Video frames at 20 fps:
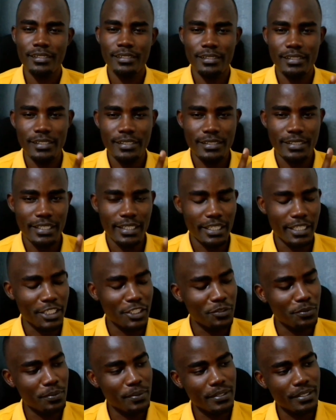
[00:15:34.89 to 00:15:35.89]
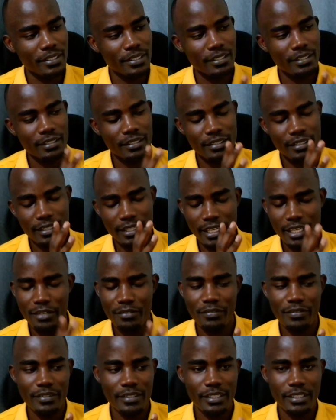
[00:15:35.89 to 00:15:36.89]
This is the HP
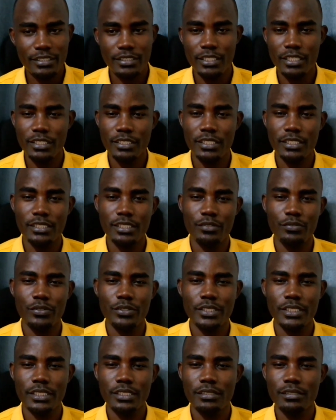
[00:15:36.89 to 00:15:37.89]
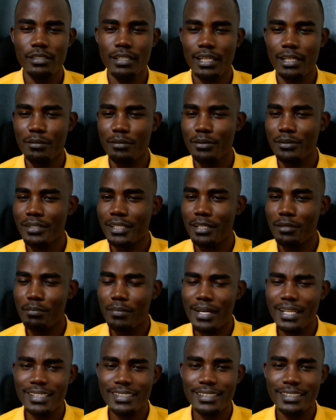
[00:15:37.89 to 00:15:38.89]
Envy X360 14, a laptop that
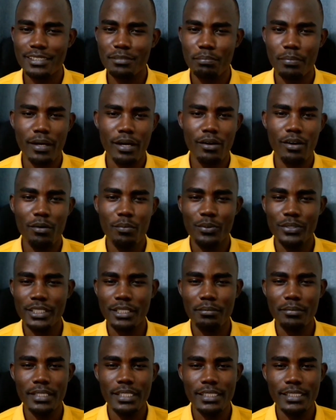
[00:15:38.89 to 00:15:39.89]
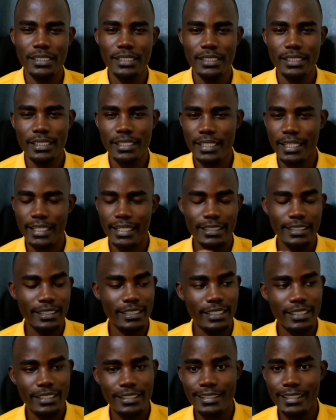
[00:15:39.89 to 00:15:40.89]
balances power, portability, and
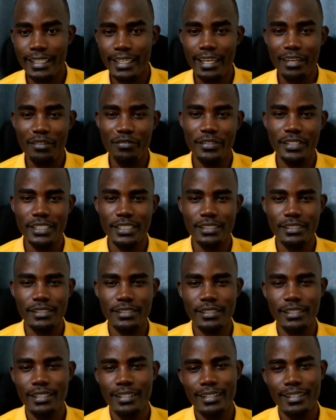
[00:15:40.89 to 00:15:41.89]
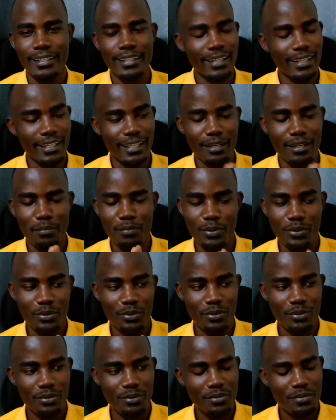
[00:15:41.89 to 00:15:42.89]
cutting-edge AI features like a pro.